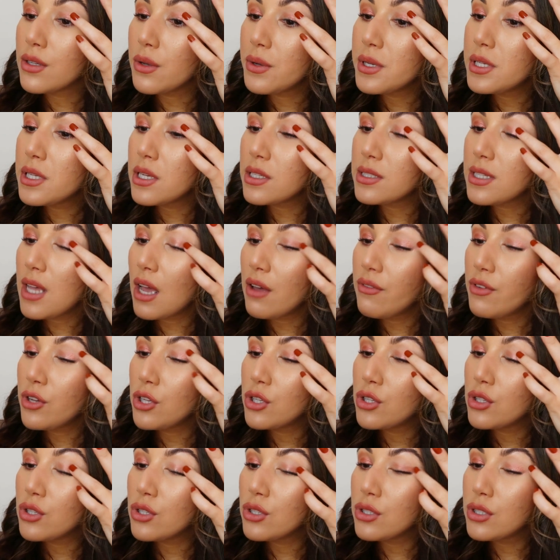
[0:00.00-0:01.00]
So it does have
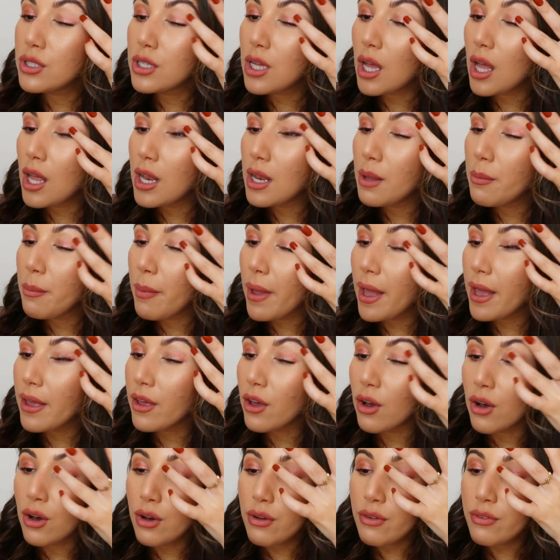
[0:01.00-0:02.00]
a good color
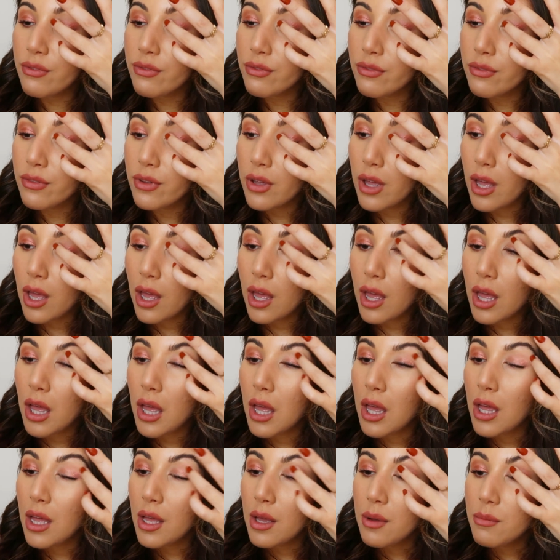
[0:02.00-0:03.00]
payoff,
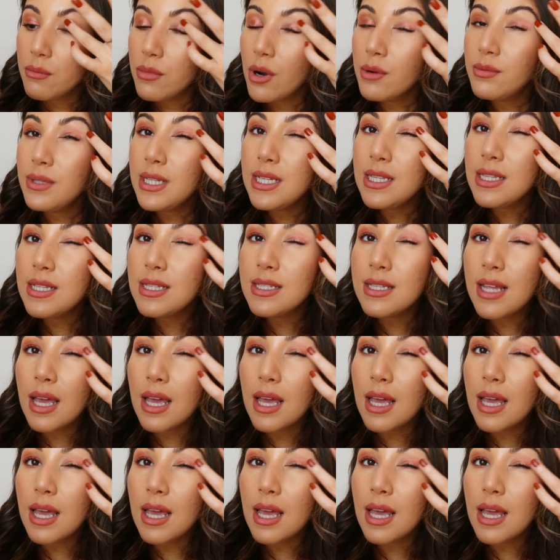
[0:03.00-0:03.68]
probably the